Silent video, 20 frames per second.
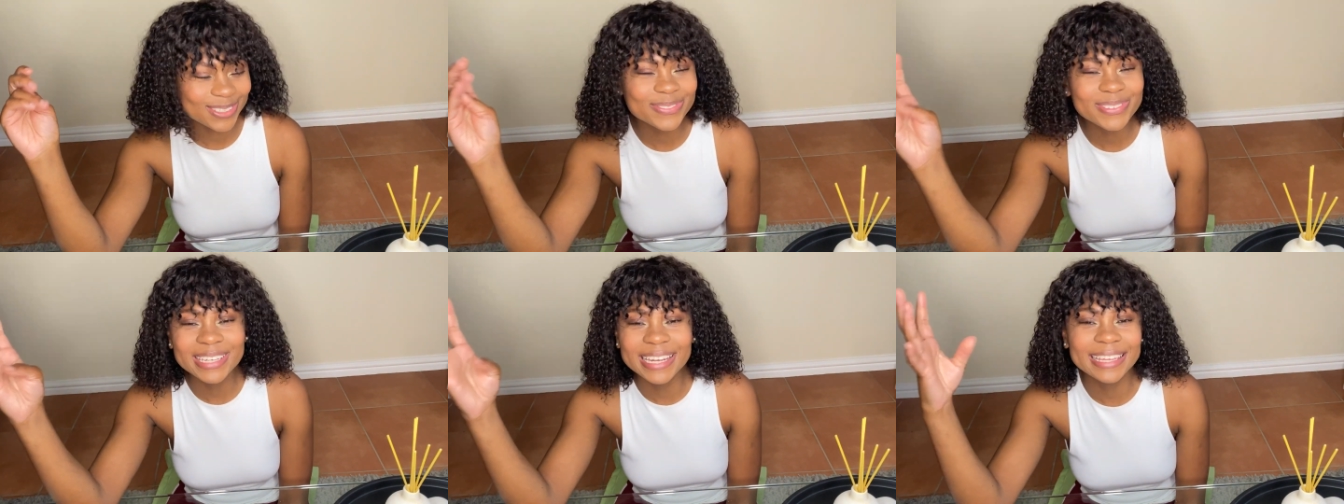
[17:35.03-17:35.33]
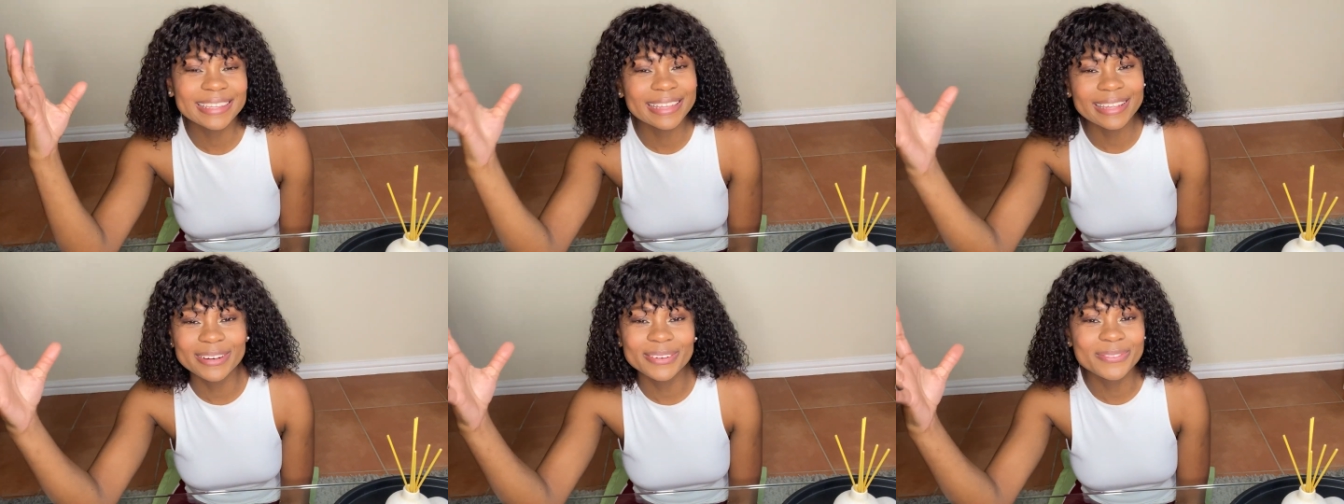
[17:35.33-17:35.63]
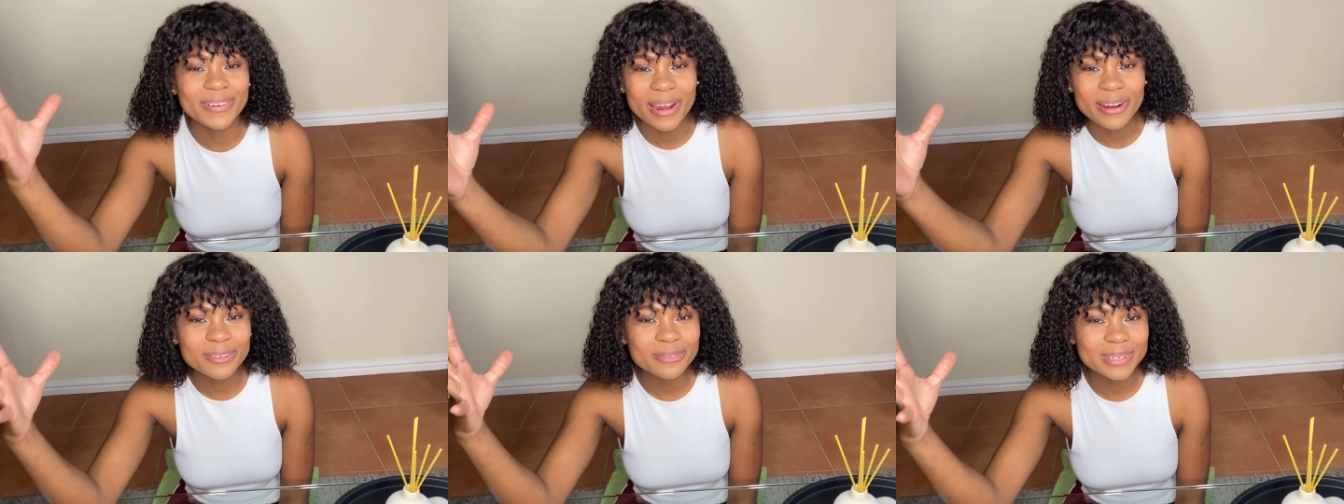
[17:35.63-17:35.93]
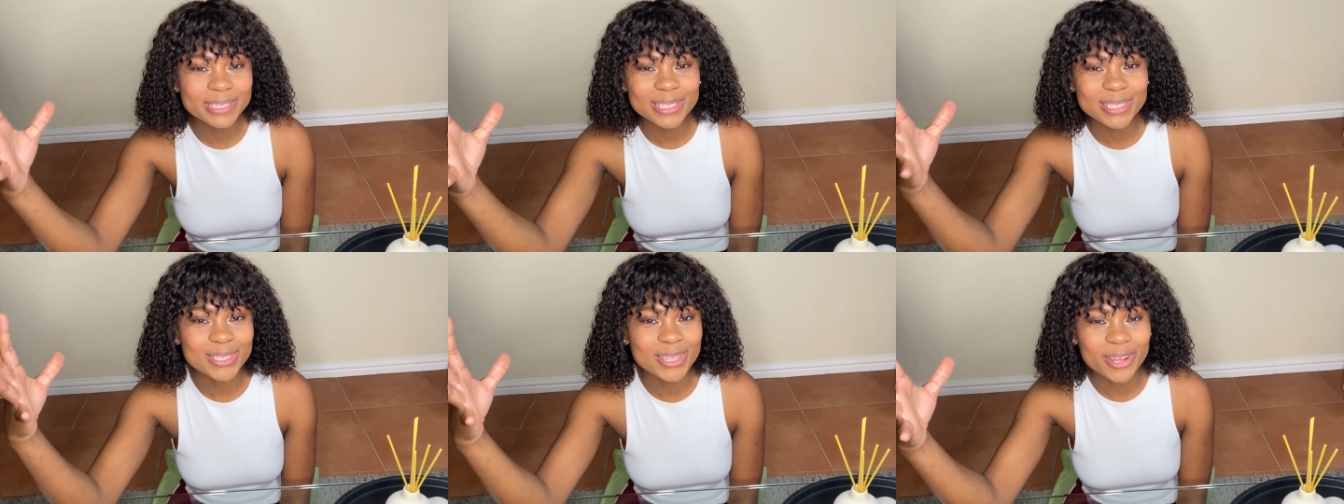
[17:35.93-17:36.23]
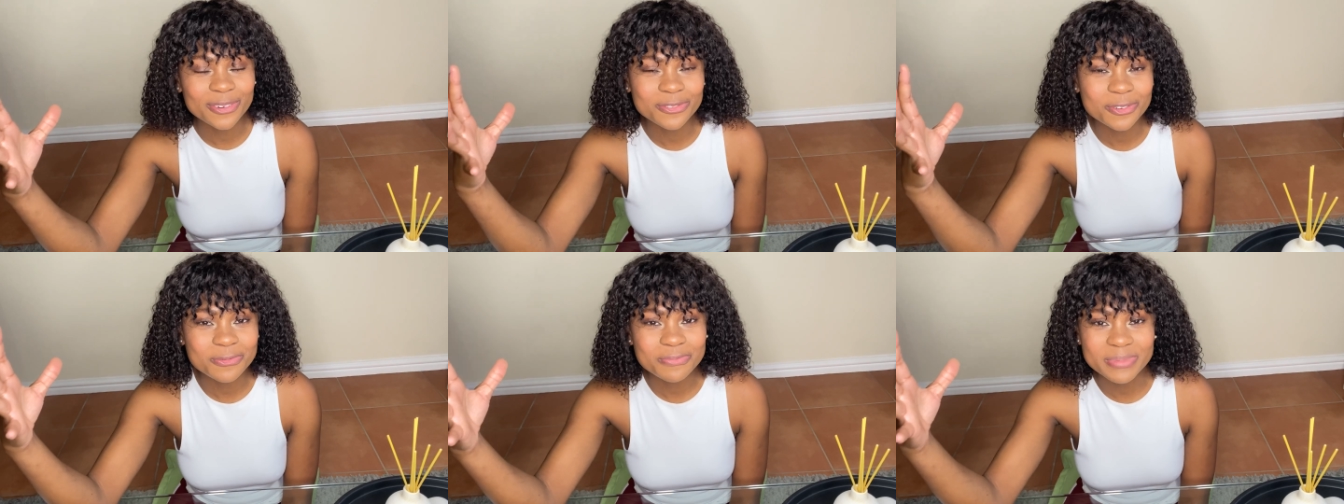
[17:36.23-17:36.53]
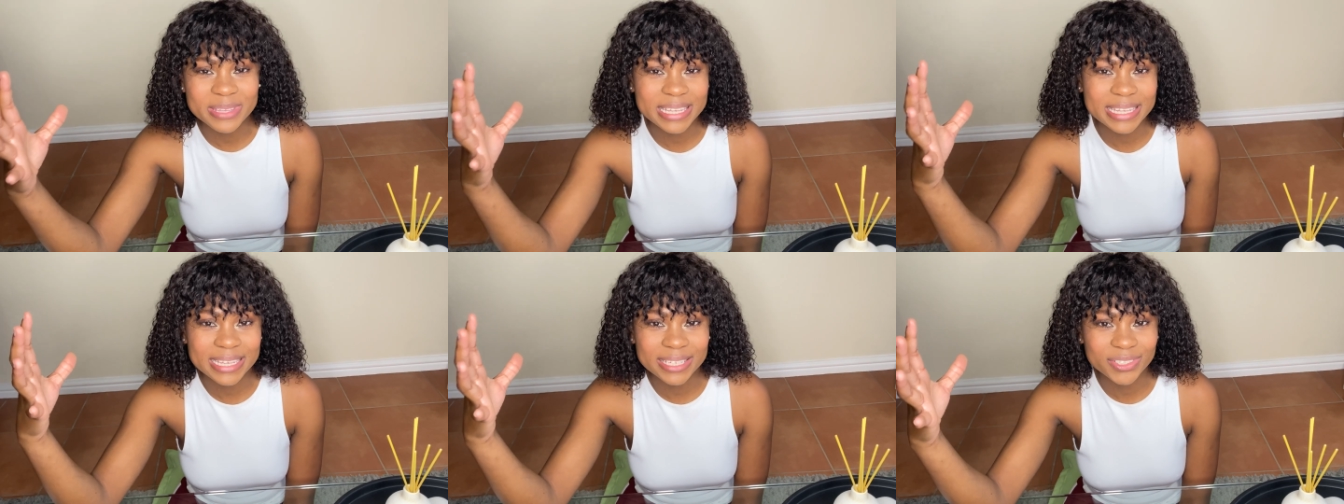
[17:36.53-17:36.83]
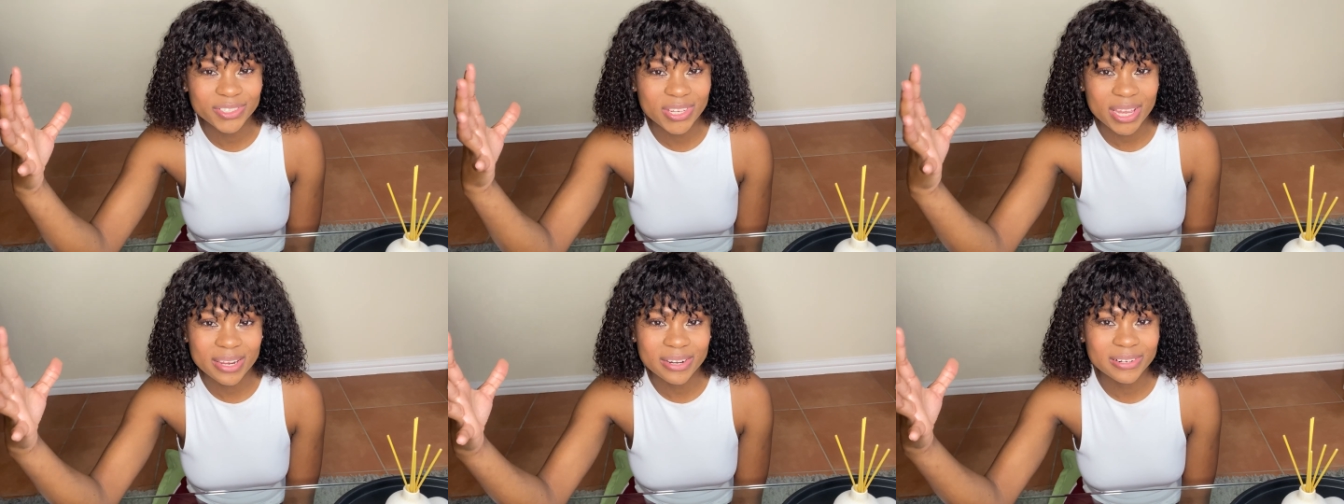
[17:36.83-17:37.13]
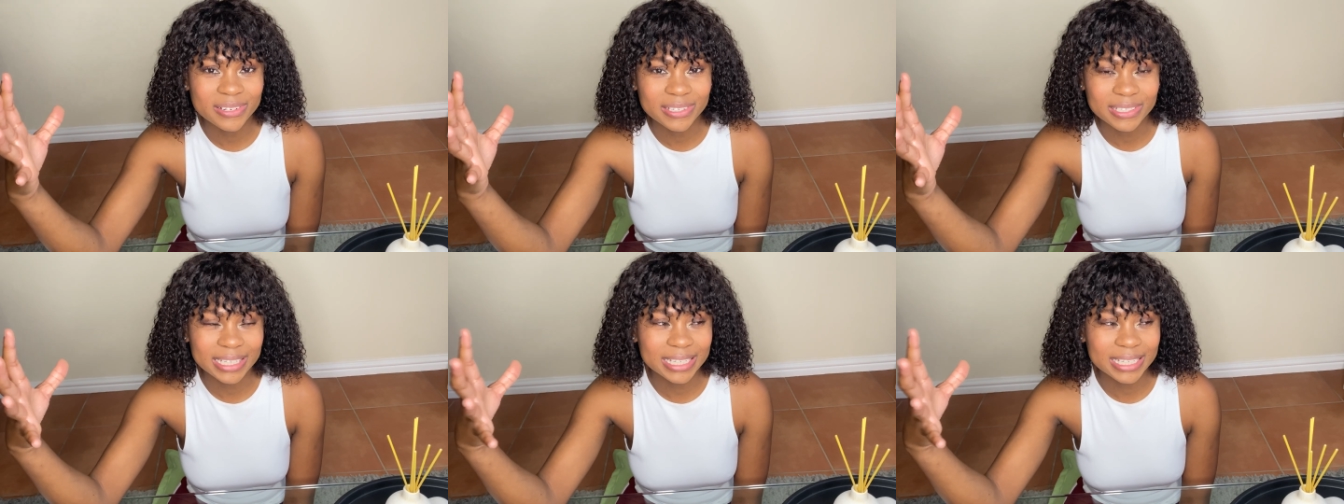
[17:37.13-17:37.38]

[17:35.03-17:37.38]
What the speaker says: feel like that environment is not for me in general.